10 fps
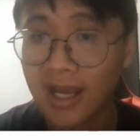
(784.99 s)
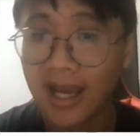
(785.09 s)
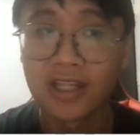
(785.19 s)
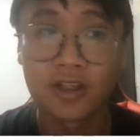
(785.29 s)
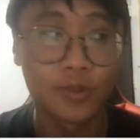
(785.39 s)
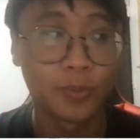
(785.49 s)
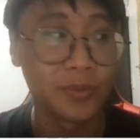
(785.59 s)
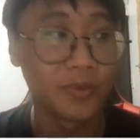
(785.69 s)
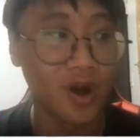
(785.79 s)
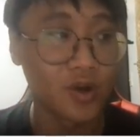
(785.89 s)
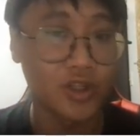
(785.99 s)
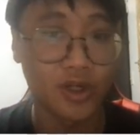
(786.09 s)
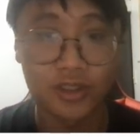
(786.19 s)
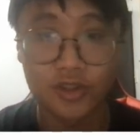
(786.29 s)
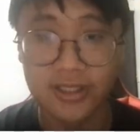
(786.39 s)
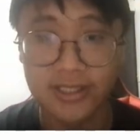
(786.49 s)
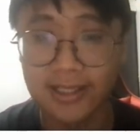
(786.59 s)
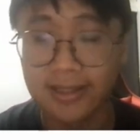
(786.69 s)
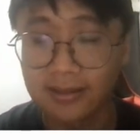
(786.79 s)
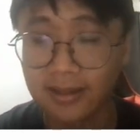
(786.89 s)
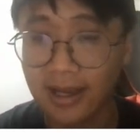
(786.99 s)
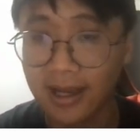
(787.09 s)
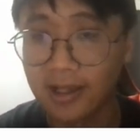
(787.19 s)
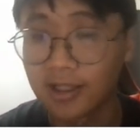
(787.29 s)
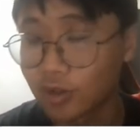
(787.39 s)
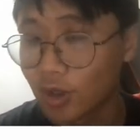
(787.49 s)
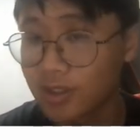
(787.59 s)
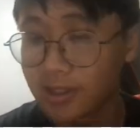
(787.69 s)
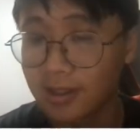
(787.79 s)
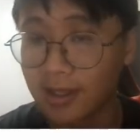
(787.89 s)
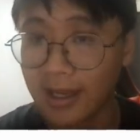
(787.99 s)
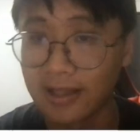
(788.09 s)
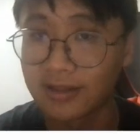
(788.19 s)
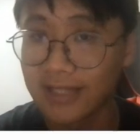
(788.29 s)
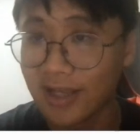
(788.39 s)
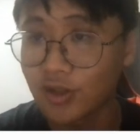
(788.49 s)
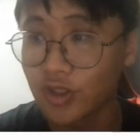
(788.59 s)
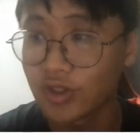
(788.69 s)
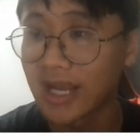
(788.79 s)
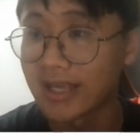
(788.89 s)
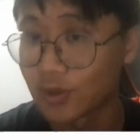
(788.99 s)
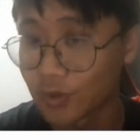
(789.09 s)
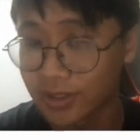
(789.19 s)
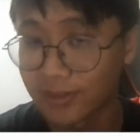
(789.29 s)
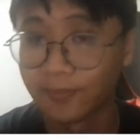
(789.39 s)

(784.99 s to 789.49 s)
And the Spring Boot also a transient annotation you can use.